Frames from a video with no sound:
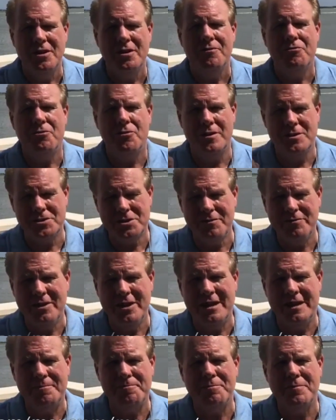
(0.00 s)
for this
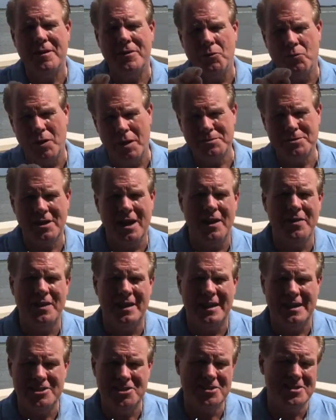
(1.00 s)
event at the website
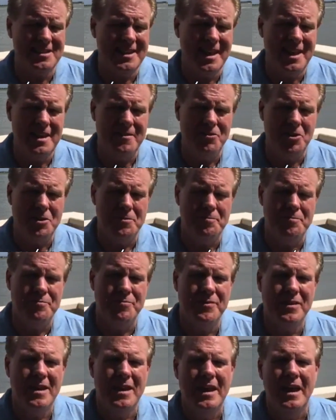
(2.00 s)
that I just gave you,
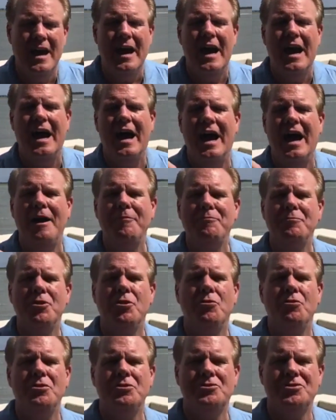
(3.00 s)
I'm
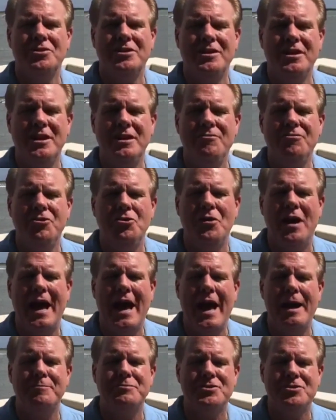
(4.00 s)
going to give you
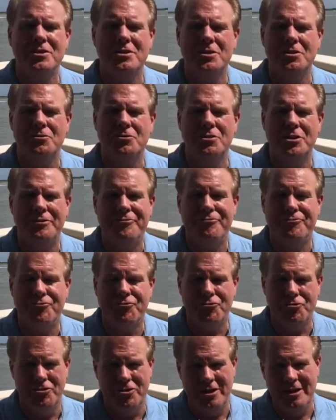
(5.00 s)
absolutely
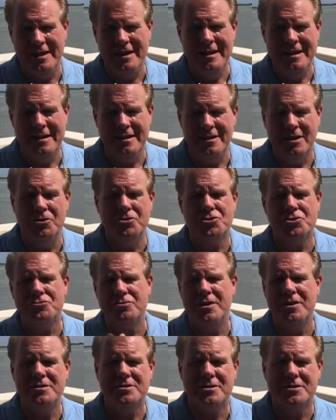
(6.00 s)
free, no
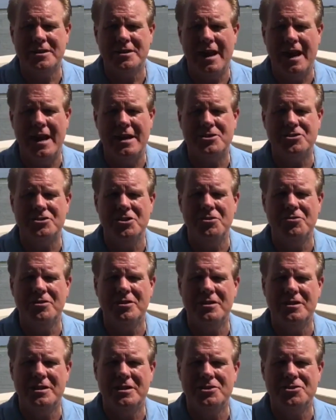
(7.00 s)
strings attached, no
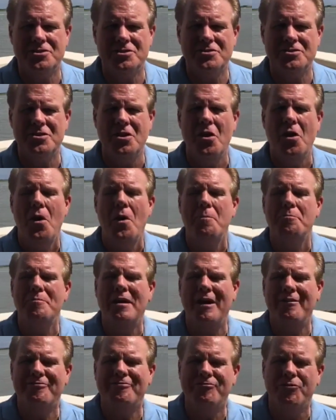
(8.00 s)
conditions,
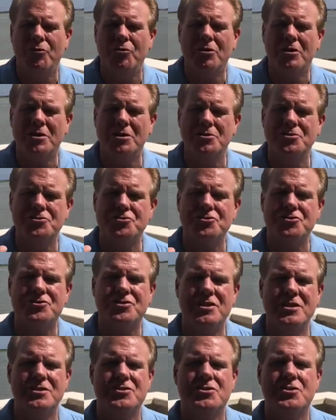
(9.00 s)
my foreclosure
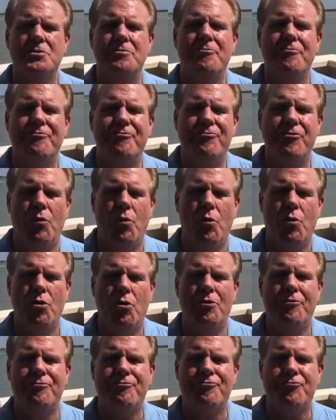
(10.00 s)
system
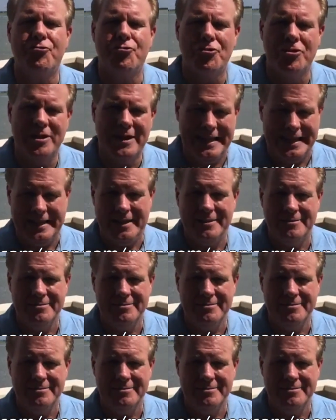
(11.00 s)
for free